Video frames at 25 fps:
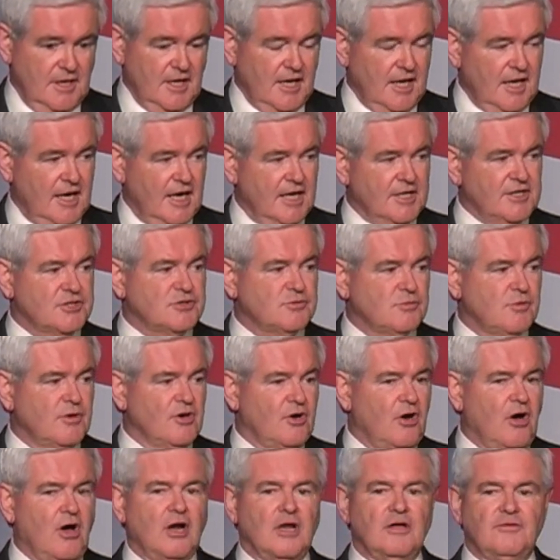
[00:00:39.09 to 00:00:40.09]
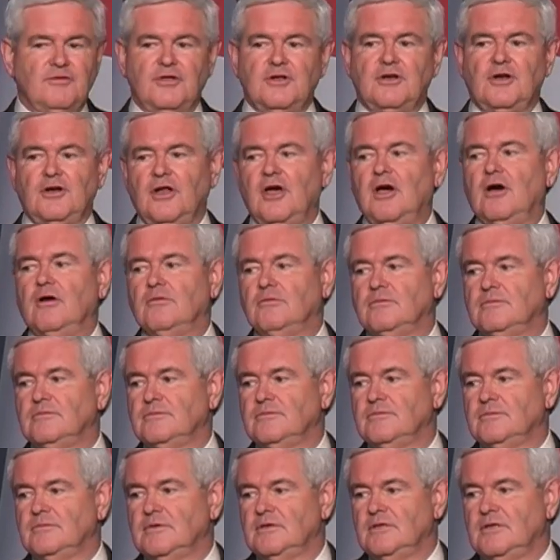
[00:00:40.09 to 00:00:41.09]
And I just want all of you to know
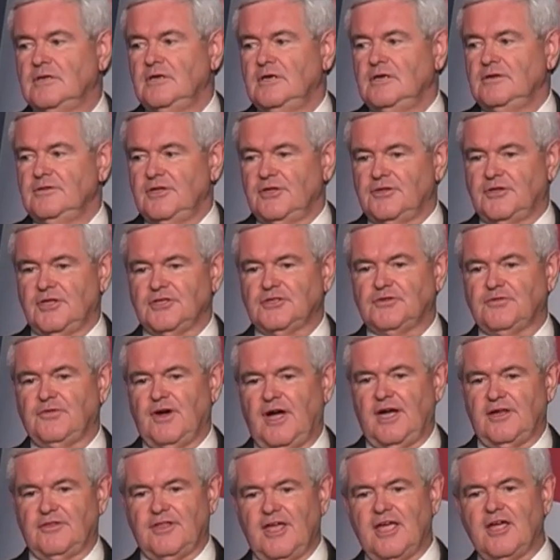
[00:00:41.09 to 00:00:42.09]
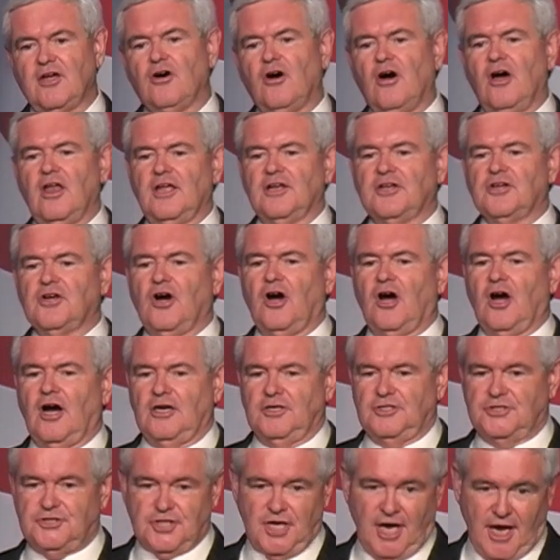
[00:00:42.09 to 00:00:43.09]
that this fight, they call it
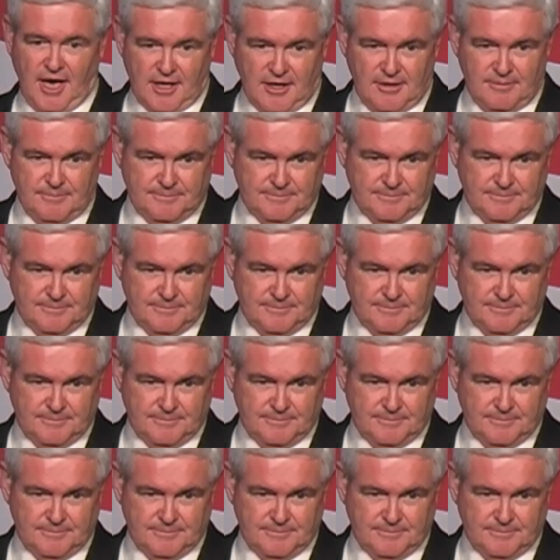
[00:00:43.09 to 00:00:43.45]
card check,